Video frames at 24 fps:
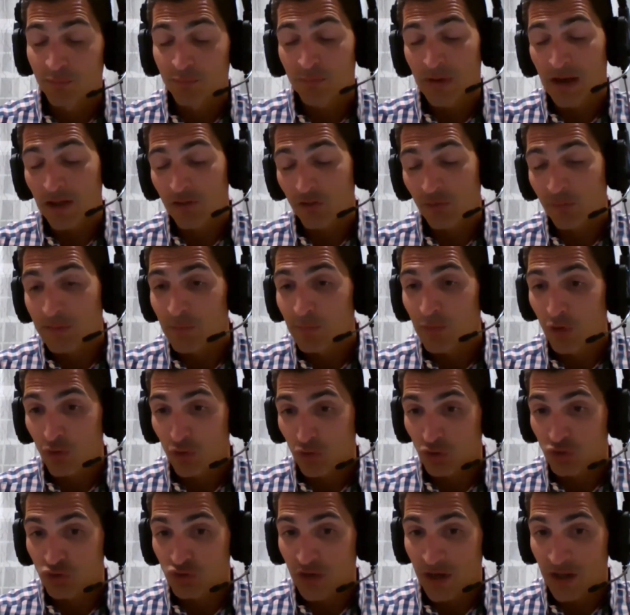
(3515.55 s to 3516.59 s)
possibly
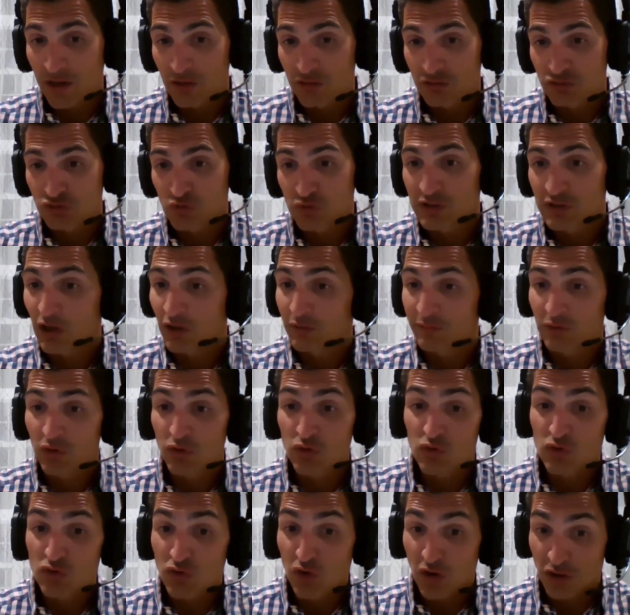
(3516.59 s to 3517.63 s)
personal trainers who tell them to
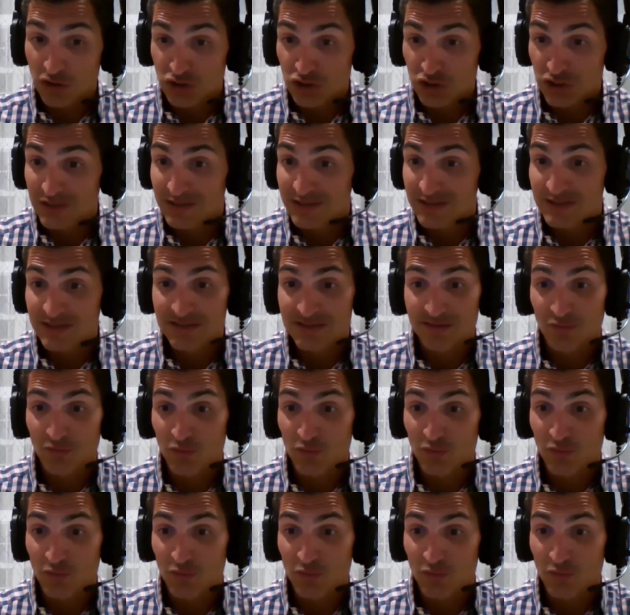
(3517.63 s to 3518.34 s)
do crunches,